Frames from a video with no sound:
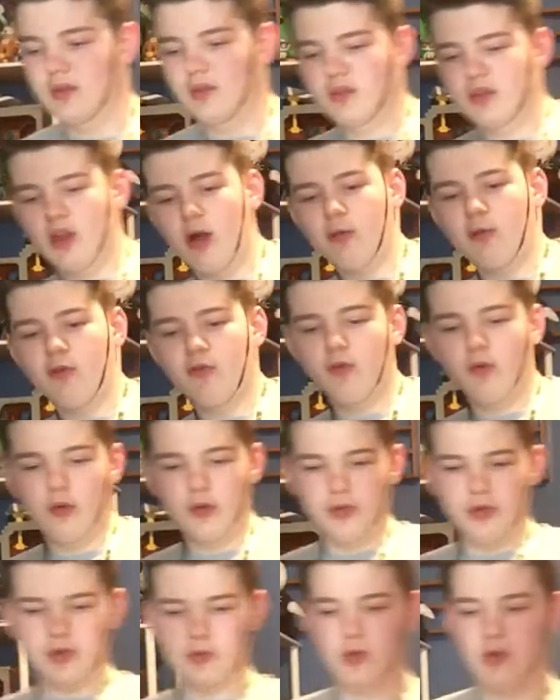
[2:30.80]
Now before
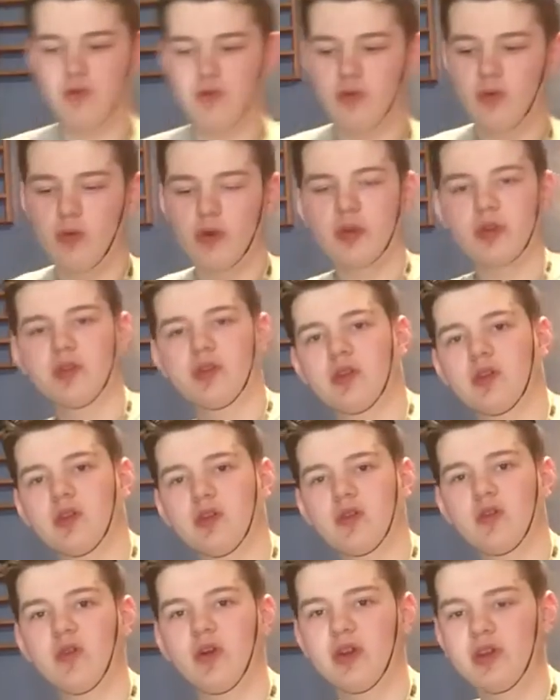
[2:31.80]
this movie was
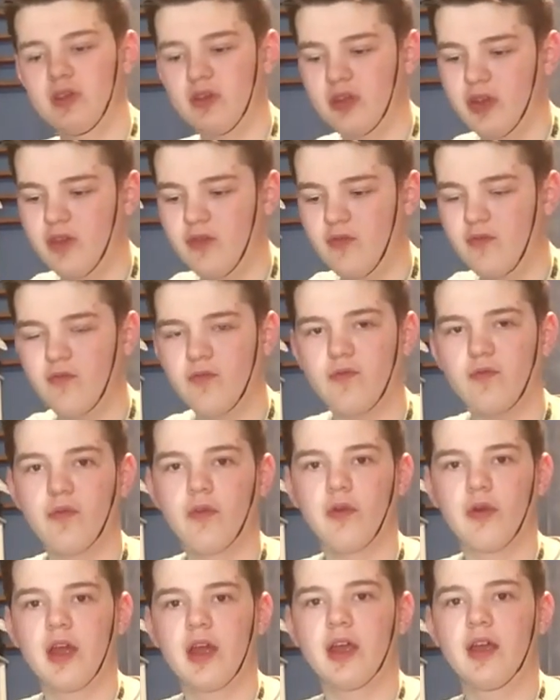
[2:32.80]
greenlit
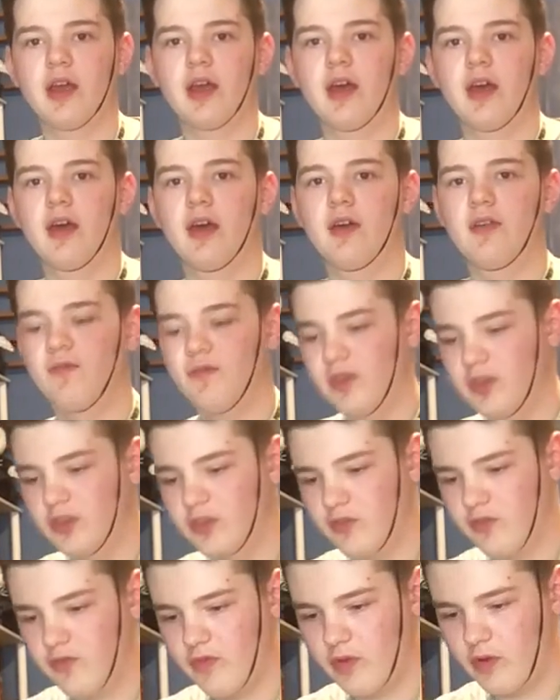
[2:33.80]
for a feature
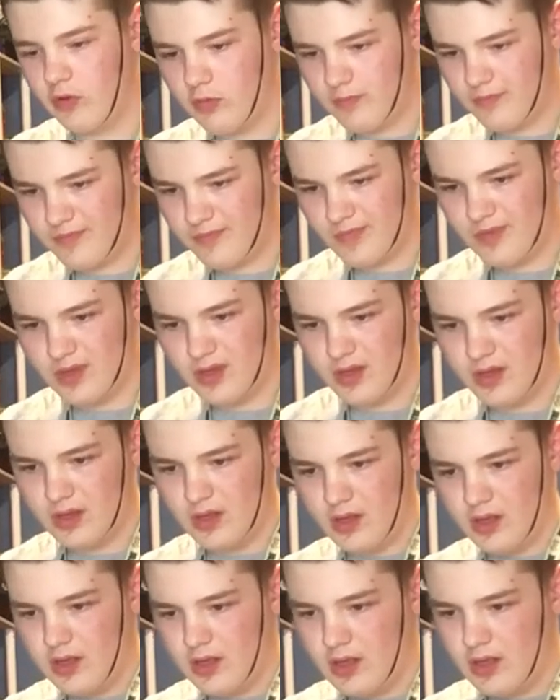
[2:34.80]
film,
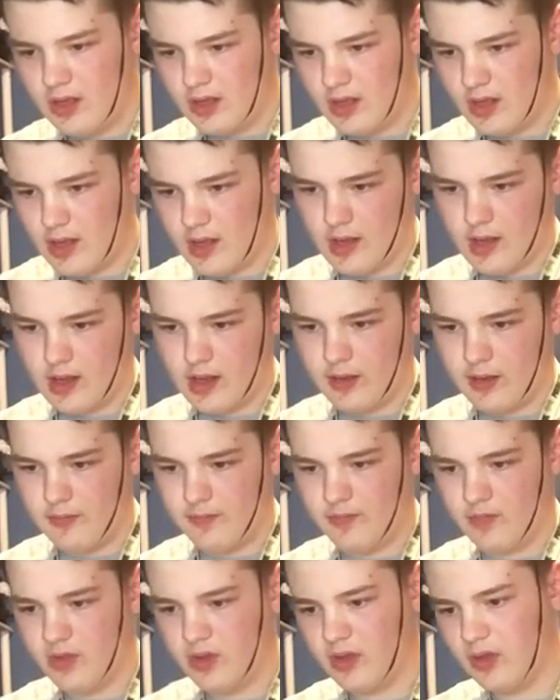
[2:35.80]

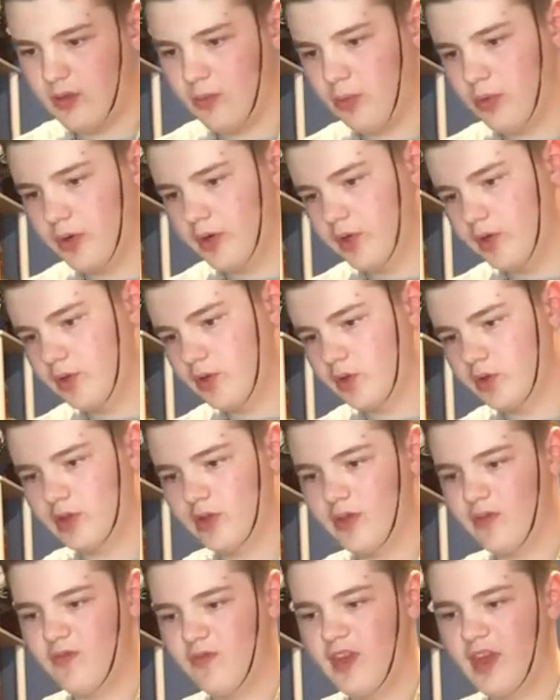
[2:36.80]
the producers of
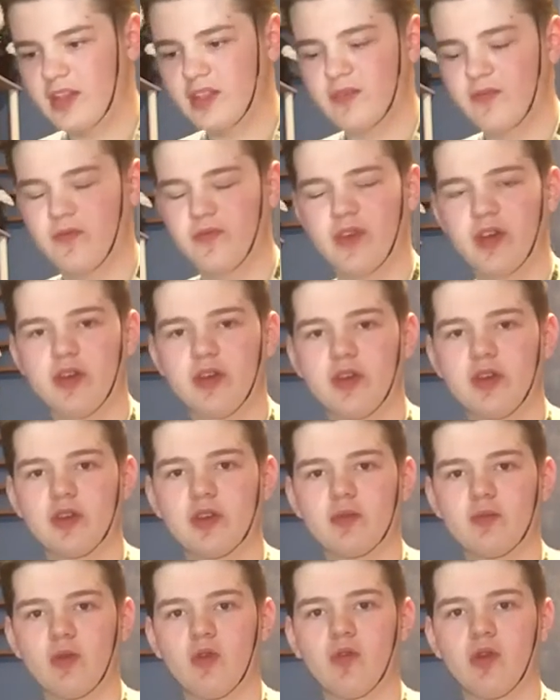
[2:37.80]
the Fast and Furious
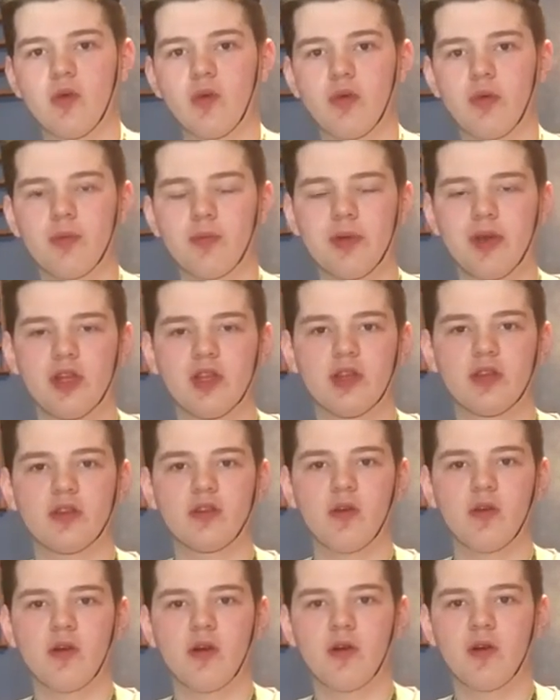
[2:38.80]
movie were pitching
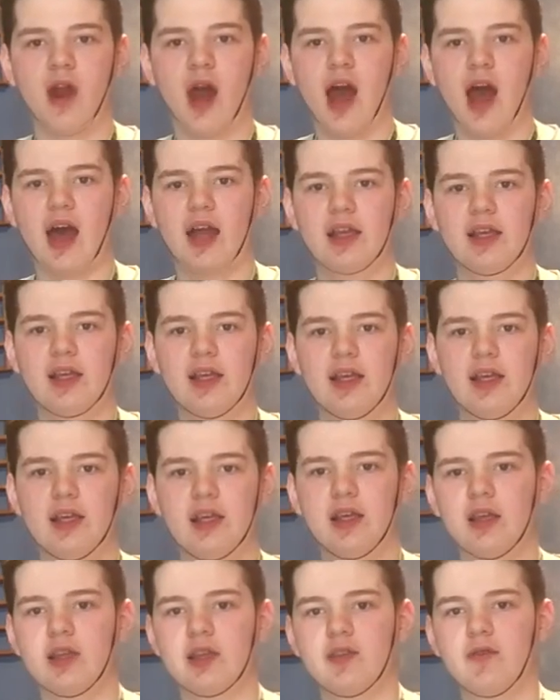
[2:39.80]
their own
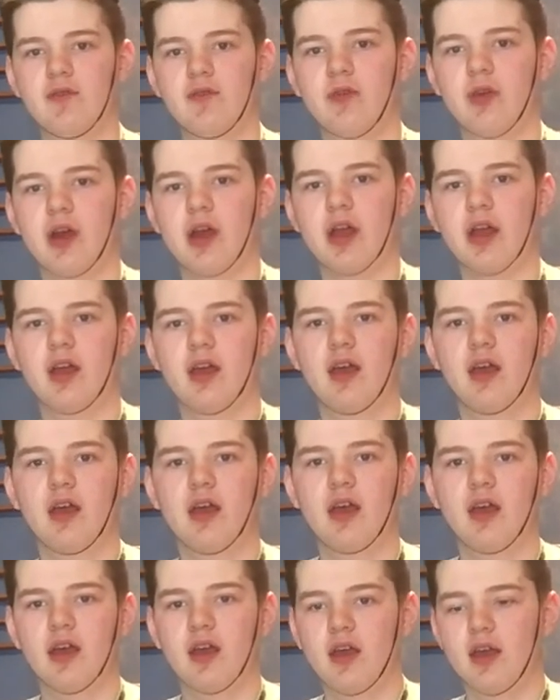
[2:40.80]
ideas
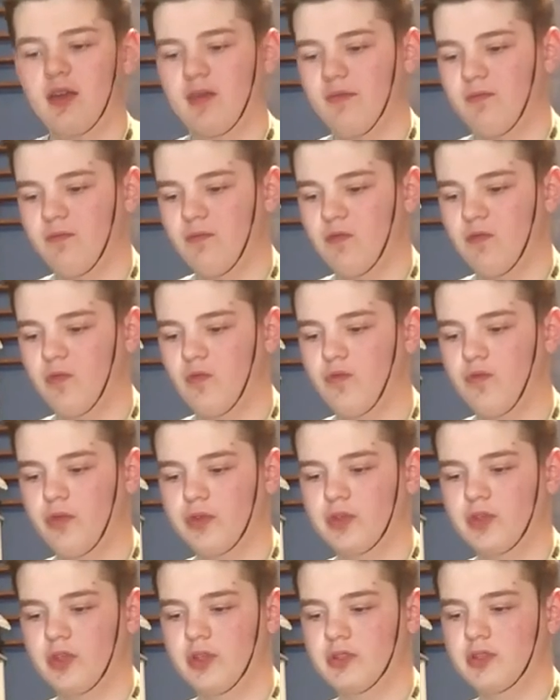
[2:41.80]
for a
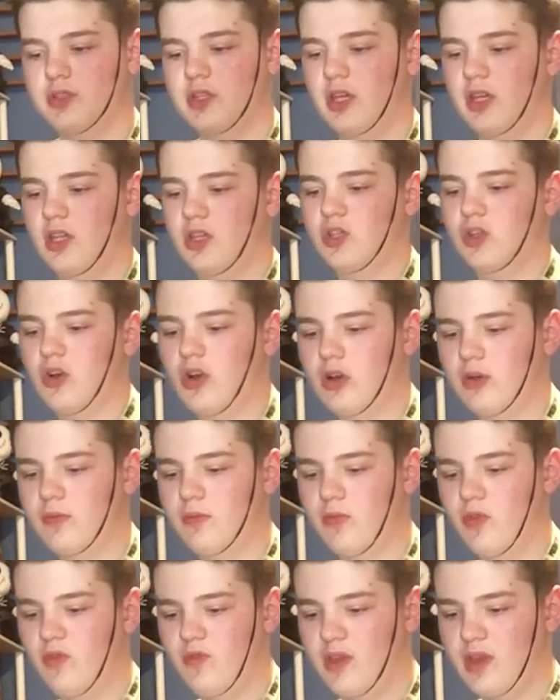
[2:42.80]
Sonic the Hedgehog
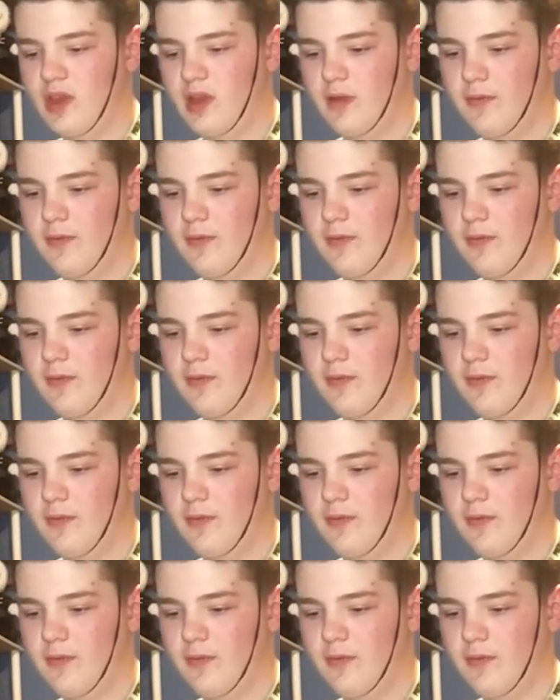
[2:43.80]
movie.